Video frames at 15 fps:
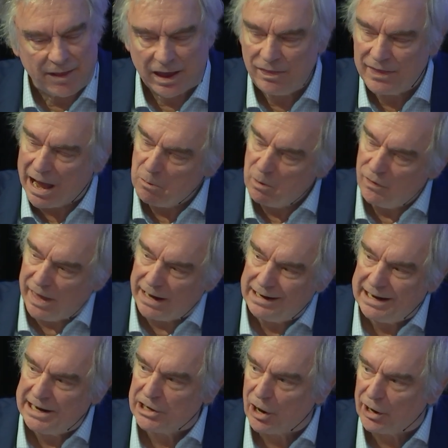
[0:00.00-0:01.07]
that will then
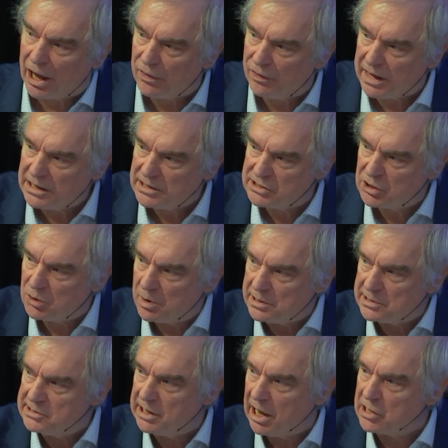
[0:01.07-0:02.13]
lead on, I think, to a
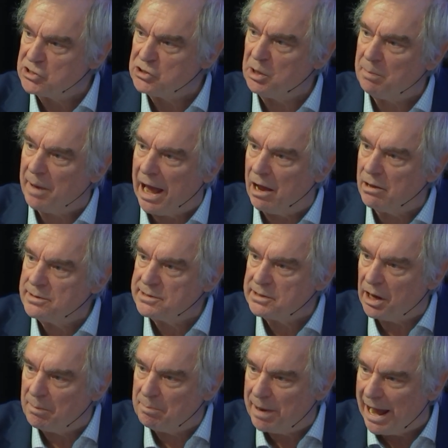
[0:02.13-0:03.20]
discussion about
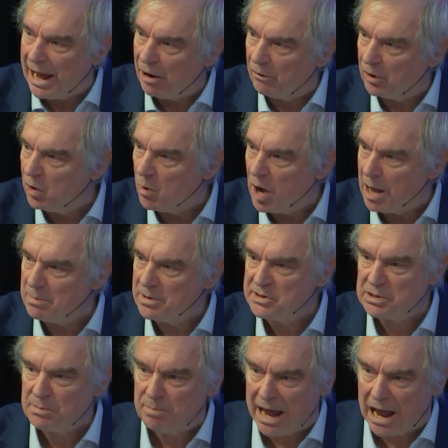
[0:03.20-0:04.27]
power requirements
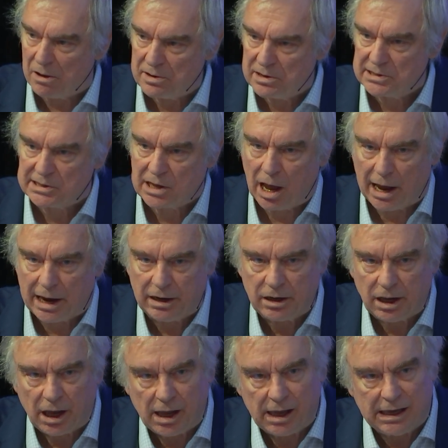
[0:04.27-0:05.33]
and power design
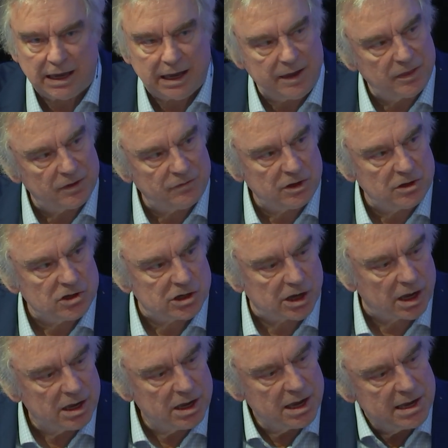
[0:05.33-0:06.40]
in the future.
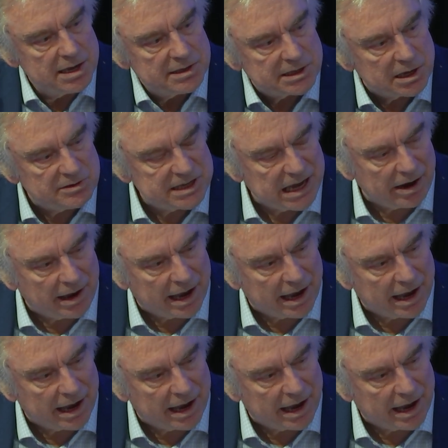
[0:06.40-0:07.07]
So Terry,